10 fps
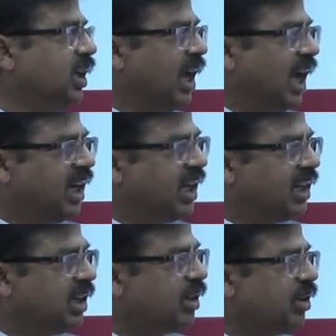And
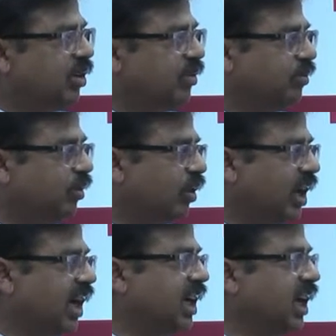other uh,
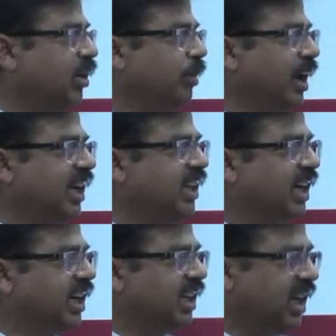fluorite and
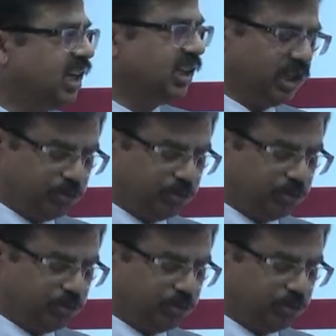magnesite, they are the